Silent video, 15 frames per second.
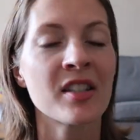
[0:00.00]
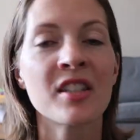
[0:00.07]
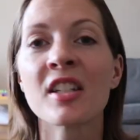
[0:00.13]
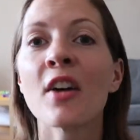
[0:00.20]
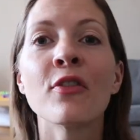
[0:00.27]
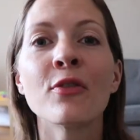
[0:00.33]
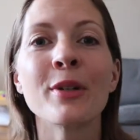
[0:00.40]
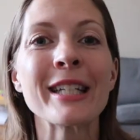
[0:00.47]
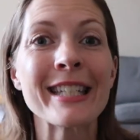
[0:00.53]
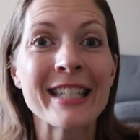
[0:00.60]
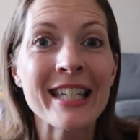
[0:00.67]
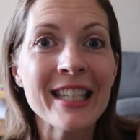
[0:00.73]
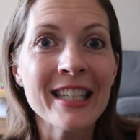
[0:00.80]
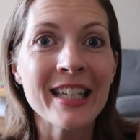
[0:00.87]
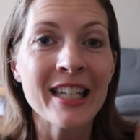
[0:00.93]
stuff we
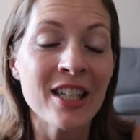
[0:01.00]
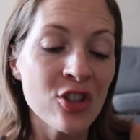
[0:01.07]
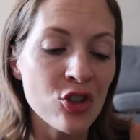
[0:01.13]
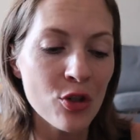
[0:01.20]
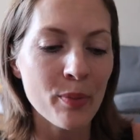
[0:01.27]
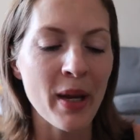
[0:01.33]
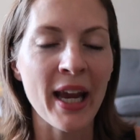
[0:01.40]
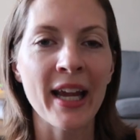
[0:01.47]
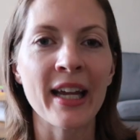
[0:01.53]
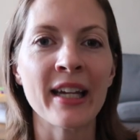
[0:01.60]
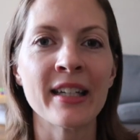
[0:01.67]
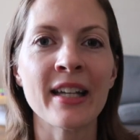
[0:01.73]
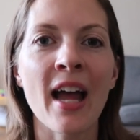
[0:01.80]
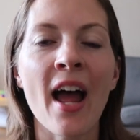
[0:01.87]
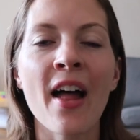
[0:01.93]
did in
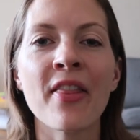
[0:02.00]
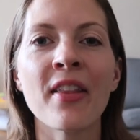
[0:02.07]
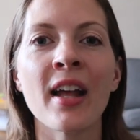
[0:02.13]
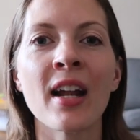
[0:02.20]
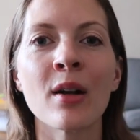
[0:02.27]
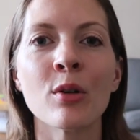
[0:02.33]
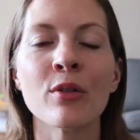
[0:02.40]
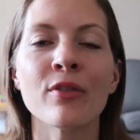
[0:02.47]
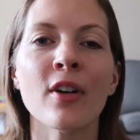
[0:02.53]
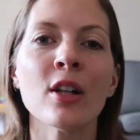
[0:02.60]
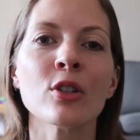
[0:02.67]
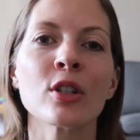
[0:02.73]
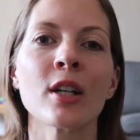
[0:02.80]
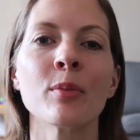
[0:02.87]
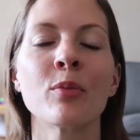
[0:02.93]
Japan, and then I will
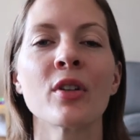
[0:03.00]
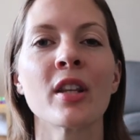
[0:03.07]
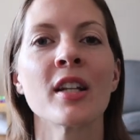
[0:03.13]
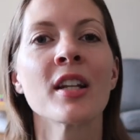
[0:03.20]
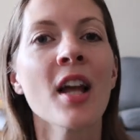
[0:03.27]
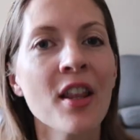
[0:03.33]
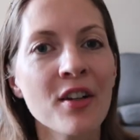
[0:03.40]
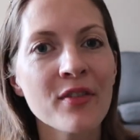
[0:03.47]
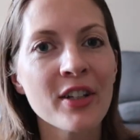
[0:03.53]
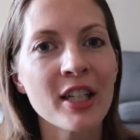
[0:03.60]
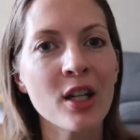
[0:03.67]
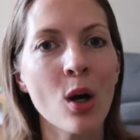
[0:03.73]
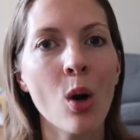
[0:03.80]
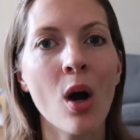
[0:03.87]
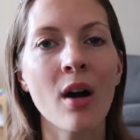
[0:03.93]
follow it up with another
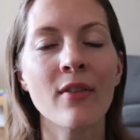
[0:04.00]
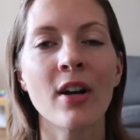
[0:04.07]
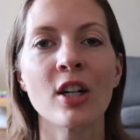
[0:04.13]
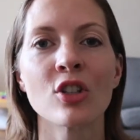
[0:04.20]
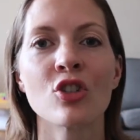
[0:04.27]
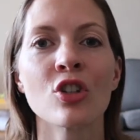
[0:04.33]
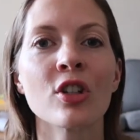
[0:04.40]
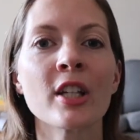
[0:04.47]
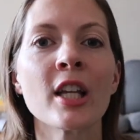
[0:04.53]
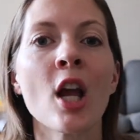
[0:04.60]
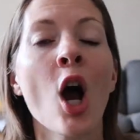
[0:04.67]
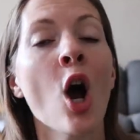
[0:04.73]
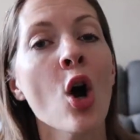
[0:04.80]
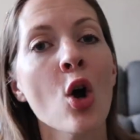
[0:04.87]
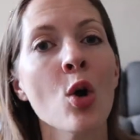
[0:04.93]
video of our journey
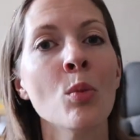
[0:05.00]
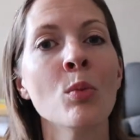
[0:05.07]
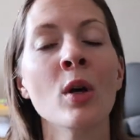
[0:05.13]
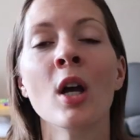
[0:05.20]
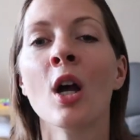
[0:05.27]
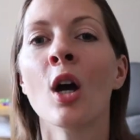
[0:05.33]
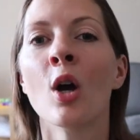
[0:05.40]
home